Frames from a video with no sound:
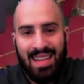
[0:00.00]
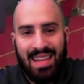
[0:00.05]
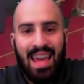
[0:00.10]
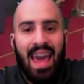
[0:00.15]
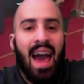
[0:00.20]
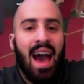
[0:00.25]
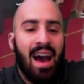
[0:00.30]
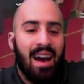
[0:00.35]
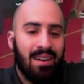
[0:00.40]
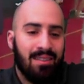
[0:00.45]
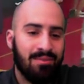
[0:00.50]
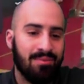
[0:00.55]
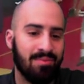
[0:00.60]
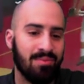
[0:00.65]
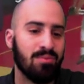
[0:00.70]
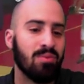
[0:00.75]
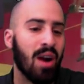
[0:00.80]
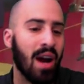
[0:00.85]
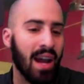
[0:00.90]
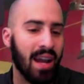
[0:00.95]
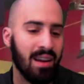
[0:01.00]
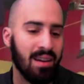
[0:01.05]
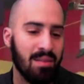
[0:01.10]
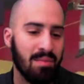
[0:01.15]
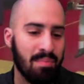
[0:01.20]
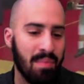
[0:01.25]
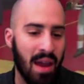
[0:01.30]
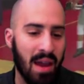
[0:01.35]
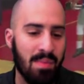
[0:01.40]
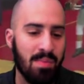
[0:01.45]
Yeah, right?
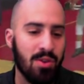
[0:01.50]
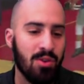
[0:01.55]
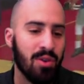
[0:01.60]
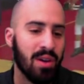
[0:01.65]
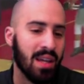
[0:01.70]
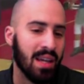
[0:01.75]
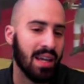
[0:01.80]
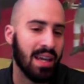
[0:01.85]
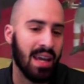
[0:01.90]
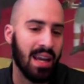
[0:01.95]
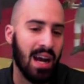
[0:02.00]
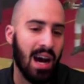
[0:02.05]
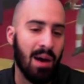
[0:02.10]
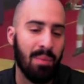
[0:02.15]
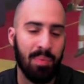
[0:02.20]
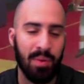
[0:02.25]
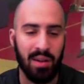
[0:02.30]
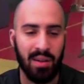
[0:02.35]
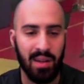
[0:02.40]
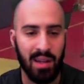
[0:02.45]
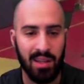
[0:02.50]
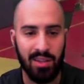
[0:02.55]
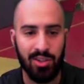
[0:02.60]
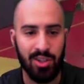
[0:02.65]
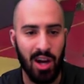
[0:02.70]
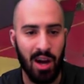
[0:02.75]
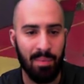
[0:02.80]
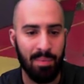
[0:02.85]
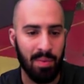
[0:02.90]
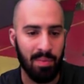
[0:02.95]
Maybe you can get up and
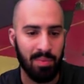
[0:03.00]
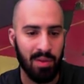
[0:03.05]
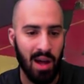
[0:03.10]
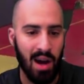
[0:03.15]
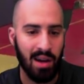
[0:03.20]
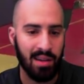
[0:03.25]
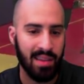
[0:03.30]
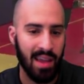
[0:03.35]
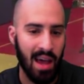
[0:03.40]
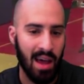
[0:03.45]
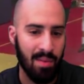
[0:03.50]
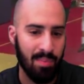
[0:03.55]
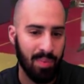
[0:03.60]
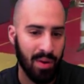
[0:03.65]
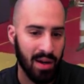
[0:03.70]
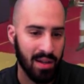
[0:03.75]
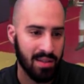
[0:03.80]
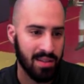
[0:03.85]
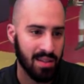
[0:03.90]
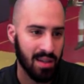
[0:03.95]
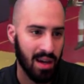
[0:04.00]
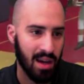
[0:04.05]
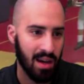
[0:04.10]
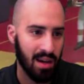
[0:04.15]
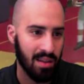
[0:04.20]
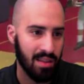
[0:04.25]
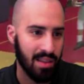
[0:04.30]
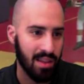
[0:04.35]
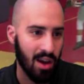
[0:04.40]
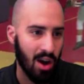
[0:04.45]
jump and block that, but
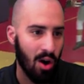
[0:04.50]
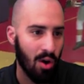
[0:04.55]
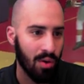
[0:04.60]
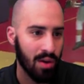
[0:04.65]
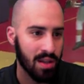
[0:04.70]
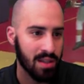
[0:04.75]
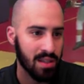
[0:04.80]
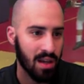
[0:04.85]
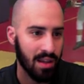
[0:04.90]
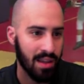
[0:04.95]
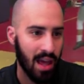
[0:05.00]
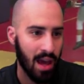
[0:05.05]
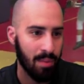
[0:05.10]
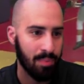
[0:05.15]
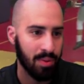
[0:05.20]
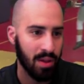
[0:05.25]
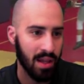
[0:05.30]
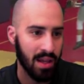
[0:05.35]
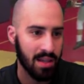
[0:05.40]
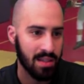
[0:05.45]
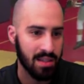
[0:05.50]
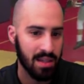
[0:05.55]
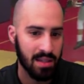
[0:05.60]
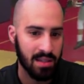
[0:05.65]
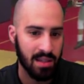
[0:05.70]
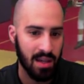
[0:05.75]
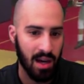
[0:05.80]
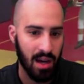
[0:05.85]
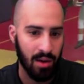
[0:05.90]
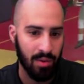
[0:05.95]
the onus on that play is
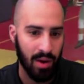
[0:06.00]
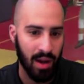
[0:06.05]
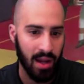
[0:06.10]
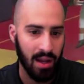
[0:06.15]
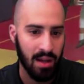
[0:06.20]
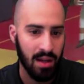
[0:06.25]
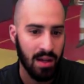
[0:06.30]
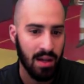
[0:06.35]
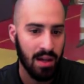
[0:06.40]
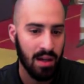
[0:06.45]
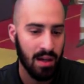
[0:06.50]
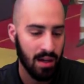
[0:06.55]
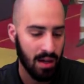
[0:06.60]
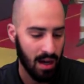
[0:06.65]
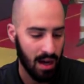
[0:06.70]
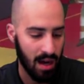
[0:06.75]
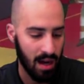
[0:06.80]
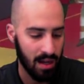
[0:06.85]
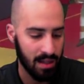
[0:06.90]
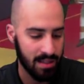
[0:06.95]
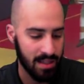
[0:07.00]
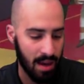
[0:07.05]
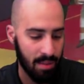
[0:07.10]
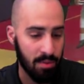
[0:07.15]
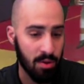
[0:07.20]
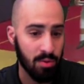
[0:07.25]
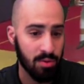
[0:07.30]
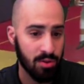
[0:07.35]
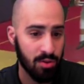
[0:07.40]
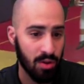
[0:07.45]
this guy, right?
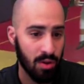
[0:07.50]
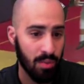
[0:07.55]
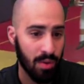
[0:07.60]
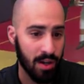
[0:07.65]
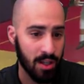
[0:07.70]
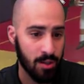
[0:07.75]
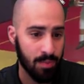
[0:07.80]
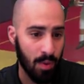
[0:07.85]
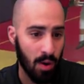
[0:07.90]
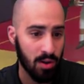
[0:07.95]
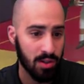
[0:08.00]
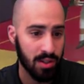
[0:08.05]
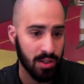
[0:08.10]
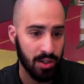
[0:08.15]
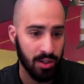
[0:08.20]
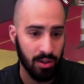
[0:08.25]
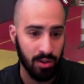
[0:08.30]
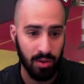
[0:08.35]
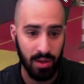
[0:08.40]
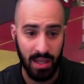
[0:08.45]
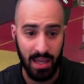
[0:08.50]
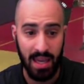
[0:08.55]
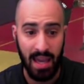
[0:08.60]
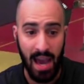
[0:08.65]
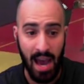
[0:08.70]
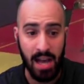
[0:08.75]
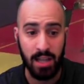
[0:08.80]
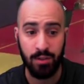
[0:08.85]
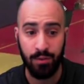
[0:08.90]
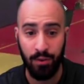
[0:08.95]
Demi was doing what he's supposed to do. He
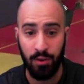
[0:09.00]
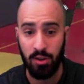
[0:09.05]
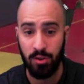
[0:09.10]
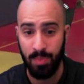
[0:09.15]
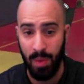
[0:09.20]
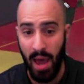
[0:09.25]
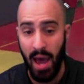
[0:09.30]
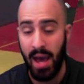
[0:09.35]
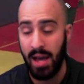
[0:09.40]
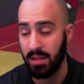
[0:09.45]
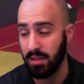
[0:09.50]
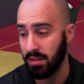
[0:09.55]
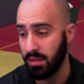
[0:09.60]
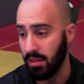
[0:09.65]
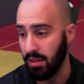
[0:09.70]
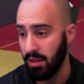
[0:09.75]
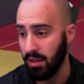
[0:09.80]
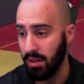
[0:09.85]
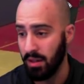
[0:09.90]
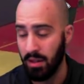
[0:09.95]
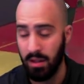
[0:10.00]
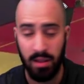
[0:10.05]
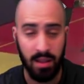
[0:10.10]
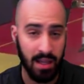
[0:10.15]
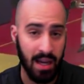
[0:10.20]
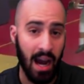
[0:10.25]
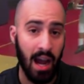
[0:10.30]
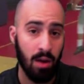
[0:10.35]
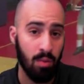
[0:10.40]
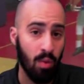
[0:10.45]
has first pass.
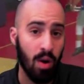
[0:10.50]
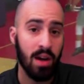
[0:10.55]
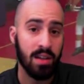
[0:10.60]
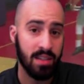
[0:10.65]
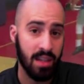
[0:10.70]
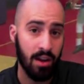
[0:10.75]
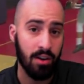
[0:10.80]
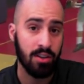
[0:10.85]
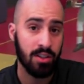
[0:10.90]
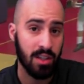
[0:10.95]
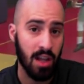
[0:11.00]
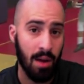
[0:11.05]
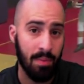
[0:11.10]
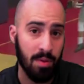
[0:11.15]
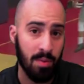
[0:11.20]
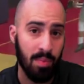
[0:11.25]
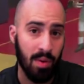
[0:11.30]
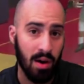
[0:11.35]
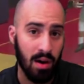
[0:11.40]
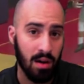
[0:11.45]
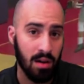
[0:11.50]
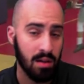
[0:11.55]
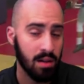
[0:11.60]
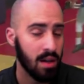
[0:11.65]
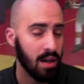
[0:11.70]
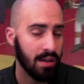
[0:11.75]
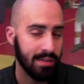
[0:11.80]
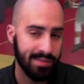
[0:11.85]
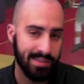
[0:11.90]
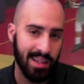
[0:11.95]
The guy was there to stop the ball,
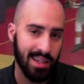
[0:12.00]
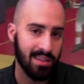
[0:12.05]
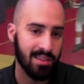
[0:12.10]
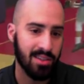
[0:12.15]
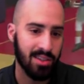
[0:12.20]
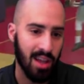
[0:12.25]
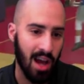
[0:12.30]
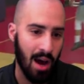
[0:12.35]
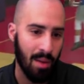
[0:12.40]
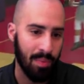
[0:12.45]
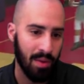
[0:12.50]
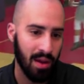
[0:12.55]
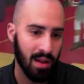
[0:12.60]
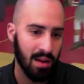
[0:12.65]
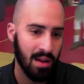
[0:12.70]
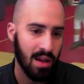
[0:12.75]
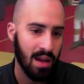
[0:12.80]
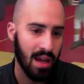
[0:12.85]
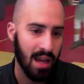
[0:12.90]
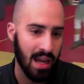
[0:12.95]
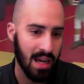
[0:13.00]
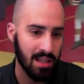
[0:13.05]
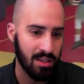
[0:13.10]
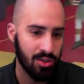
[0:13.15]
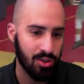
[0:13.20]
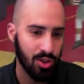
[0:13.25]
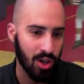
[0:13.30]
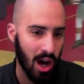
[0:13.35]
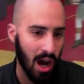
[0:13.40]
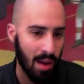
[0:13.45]
didn't stop it.
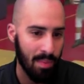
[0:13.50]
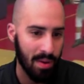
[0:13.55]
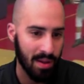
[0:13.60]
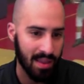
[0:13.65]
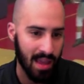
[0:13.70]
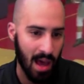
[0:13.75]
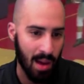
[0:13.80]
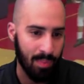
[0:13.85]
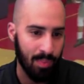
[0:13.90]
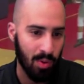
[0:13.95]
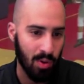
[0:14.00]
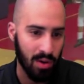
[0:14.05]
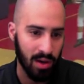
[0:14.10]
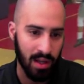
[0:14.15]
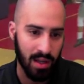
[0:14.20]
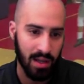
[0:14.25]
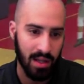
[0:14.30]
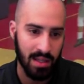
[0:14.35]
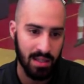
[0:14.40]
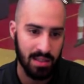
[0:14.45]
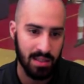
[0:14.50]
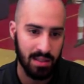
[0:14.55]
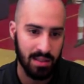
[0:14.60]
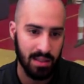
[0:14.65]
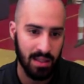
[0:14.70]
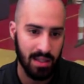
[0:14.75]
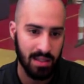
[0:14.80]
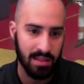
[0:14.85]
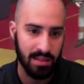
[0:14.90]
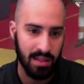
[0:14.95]
His job at that point
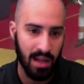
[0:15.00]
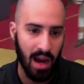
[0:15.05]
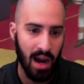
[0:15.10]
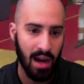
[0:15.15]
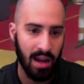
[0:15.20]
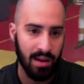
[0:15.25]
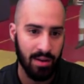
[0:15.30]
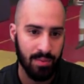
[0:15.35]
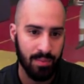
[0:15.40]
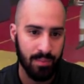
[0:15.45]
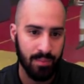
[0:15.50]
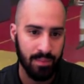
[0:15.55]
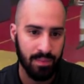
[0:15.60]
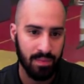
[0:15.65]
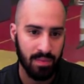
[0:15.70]
is not